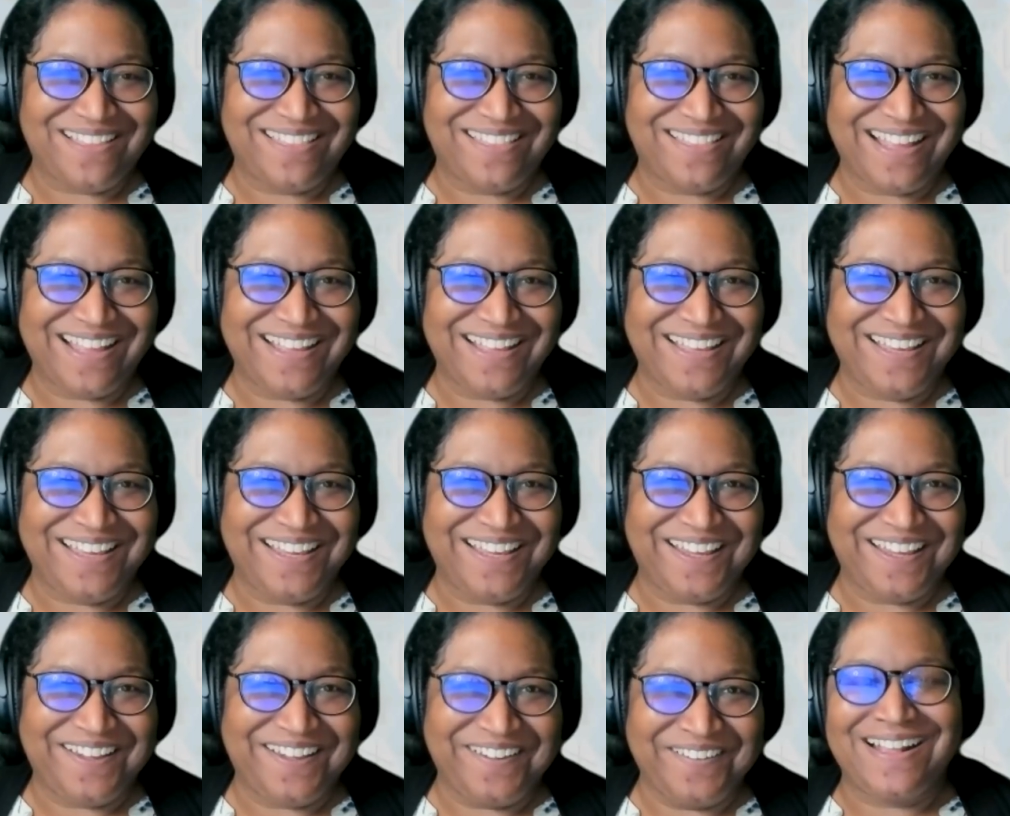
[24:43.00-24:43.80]
Thank
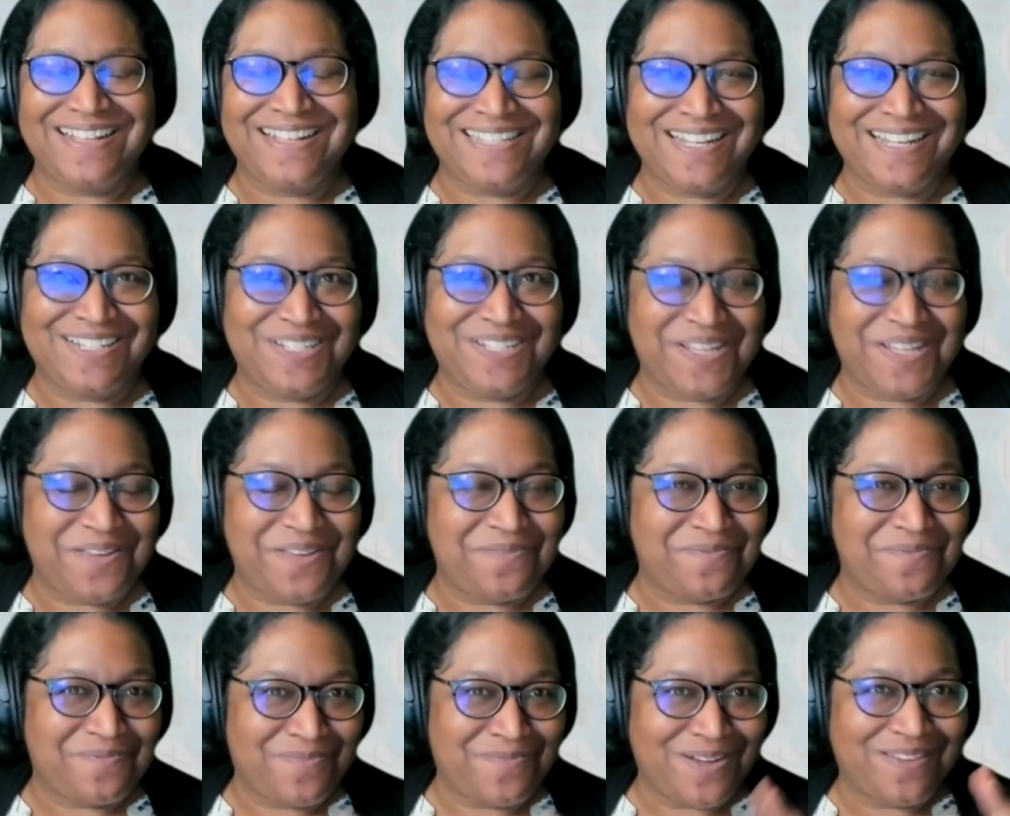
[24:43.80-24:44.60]
you. It's
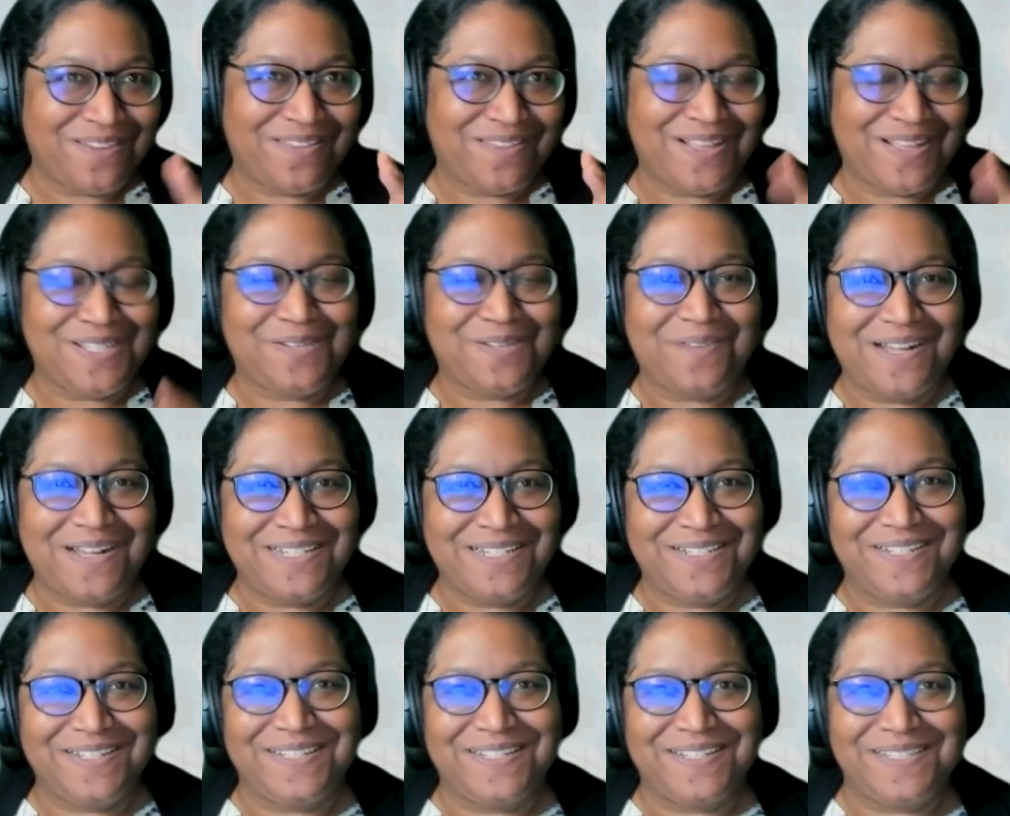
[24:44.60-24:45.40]
actually one of those
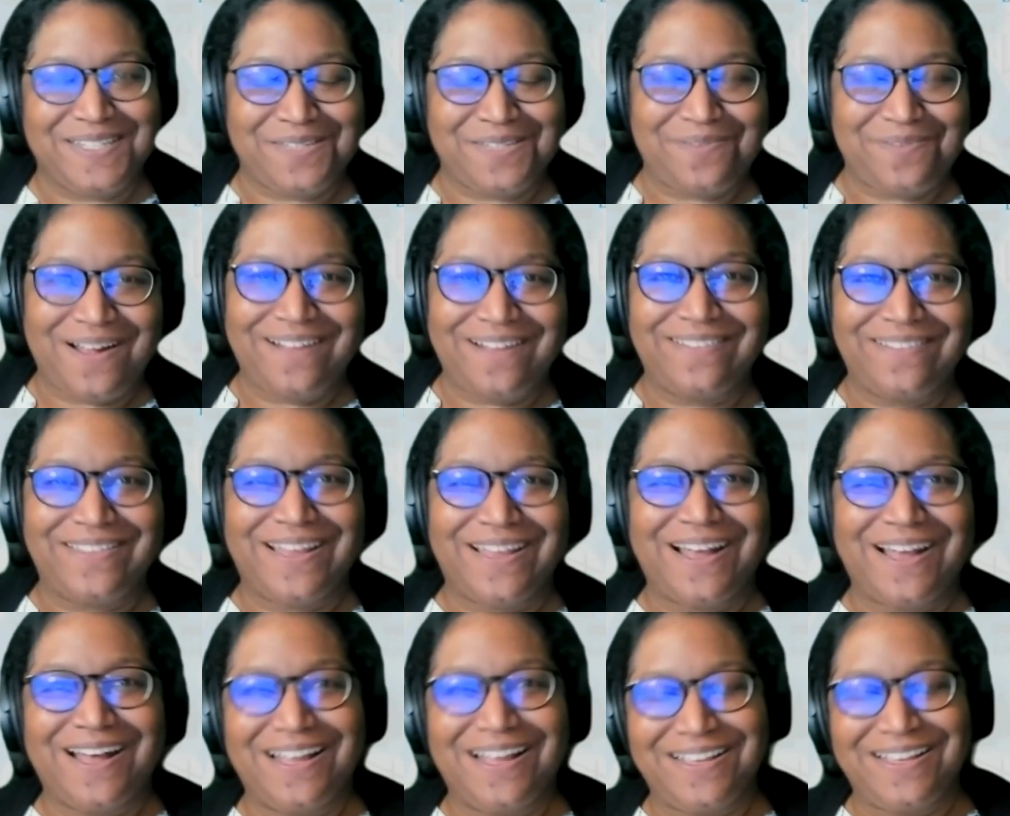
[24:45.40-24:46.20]
questions as well
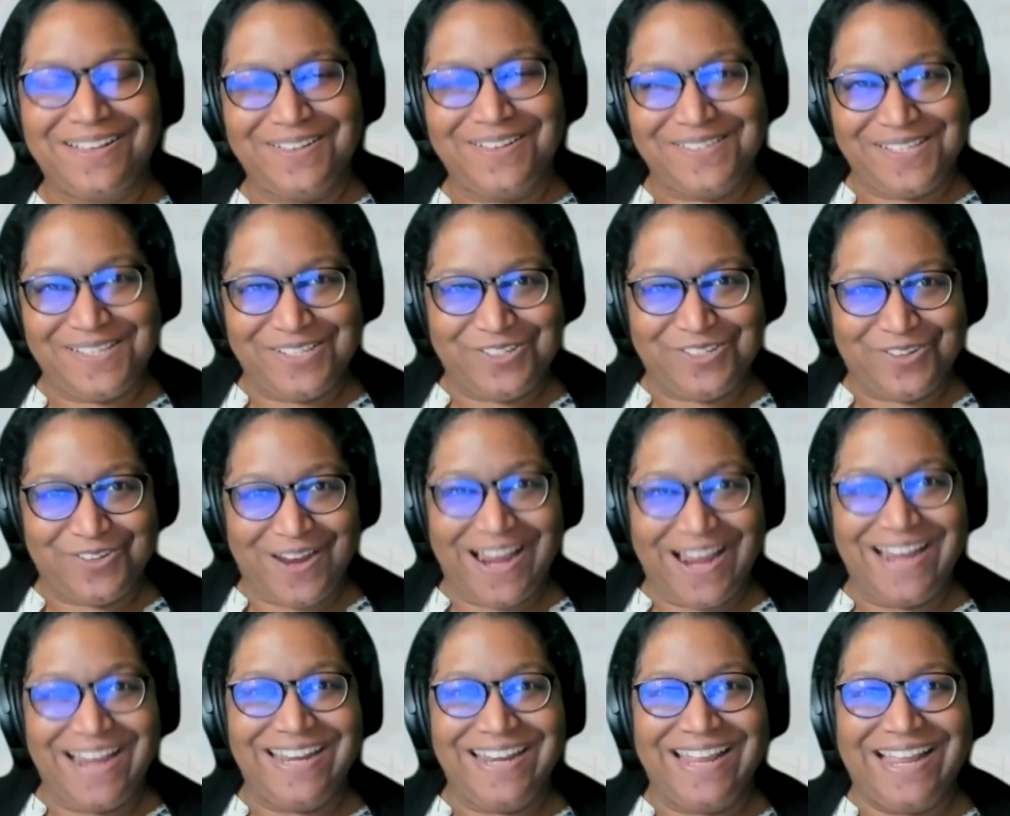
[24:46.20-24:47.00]
that I use in
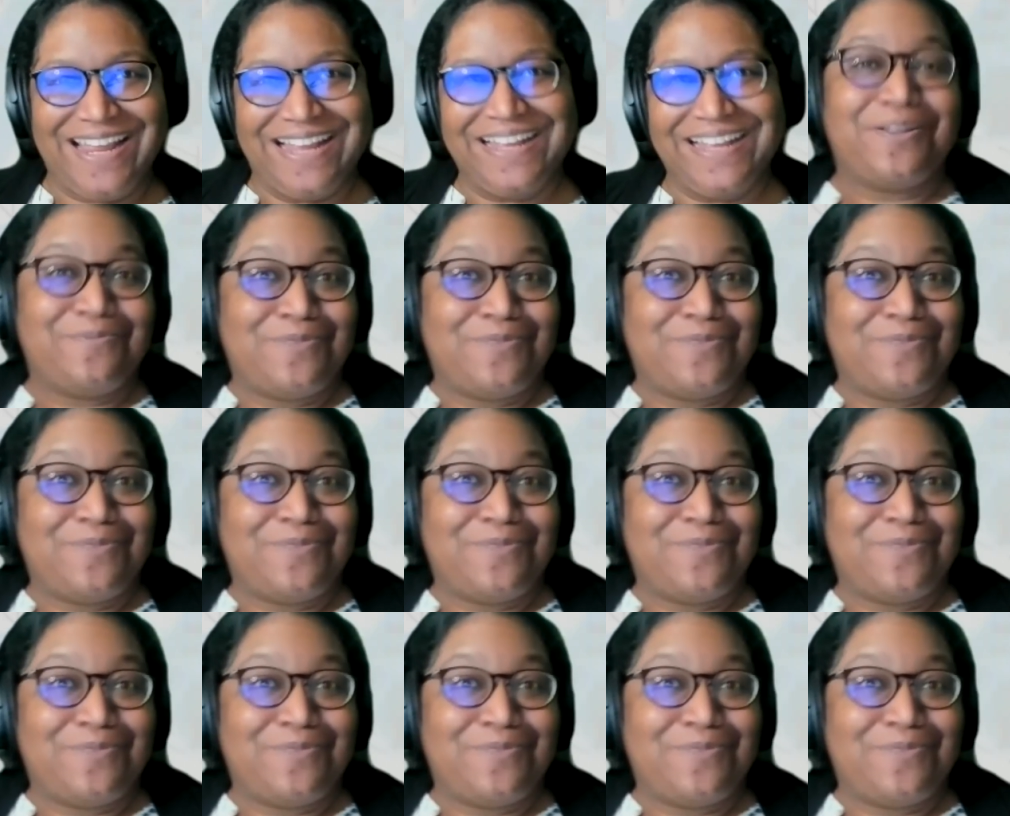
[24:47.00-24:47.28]
training.